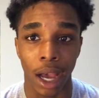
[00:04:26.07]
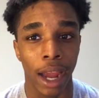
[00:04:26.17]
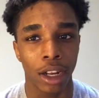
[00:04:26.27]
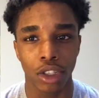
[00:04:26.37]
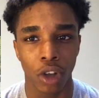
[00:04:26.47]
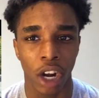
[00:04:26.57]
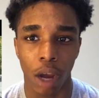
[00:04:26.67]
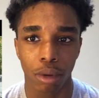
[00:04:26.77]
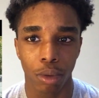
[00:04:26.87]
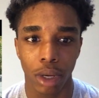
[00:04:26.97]
I didn't start
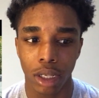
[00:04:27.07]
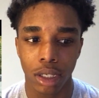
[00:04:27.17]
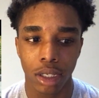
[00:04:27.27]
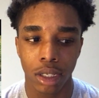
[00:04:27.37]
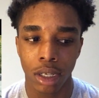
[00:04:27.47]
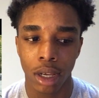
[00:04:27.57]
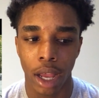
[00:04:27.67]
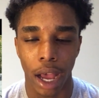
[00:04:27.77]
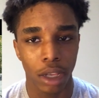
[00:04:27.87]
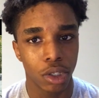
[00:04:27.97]
out with weights.
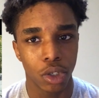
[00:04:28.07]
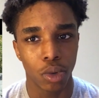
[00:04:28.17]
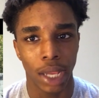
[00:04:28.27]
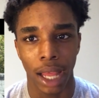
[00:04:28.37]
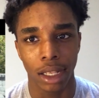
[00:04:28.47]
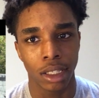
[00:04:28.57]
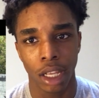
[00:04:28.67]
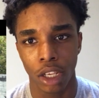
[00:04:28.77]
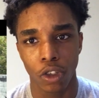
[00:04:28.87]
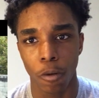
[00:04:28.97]
I used to do
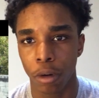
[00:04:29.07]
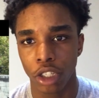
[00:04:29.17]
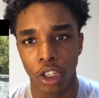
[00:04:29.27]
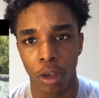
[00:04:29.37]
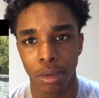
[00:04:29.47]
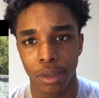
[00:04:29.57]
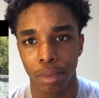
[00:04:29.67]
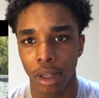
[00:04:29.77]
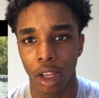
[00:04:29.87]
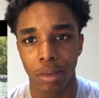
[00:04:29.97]
calisthenics, so push-ups,
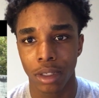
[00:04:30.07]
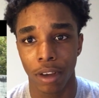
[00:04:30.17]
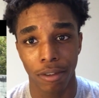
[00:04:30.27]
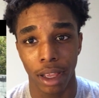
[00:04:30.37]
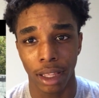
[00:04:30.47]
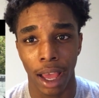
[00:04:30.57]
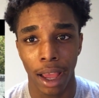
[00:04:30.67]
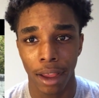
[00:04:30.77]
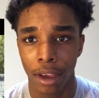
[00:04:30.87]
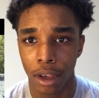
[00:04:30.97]
pull-ups, stuff like
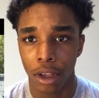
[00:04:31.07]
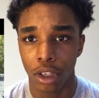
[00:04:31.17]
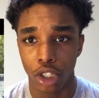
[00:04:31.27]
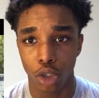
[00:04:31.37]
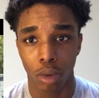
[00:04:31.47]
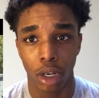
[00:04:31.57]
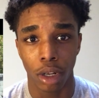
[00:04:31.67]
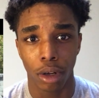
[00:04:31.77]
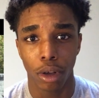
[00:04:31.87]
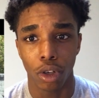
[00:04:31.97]
that. You just want to
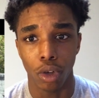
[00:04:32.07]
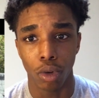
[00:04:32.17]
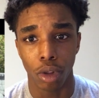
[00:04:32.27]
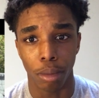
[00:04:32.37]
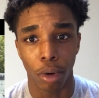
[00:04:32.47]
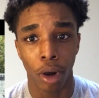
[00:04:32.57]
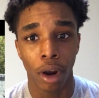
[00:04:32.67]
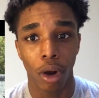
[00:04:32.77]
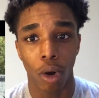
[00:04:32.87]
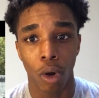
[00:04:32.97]
do them more.
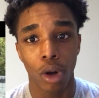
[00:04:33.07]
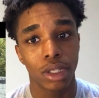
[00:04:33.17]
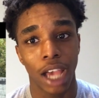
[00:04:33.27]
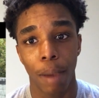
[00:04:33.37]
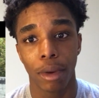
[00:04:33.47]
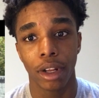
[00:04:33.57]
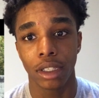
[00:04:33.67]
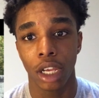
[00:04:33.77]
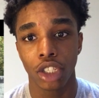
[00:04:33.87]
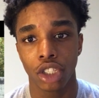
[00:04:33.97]
Or time and
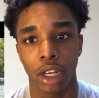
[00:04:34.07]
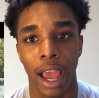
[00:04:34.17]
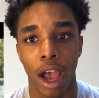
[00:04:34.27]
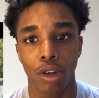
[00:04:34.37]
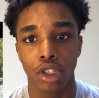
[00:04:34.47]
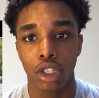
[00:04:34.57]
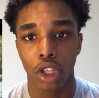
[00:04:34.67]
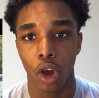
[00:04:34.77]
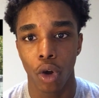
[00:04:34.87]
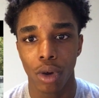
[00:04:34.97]
attention, how
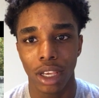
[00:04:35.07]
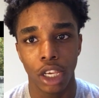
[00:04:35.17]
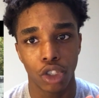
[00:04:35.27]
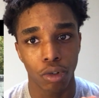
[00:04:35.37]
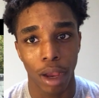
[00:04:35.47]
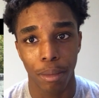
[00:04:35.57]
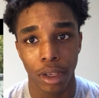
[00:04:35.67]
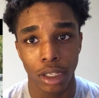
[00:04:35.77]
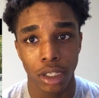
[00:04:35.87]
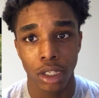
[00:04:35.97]
slow each rep
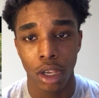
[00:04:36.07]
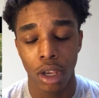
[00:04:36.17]
is.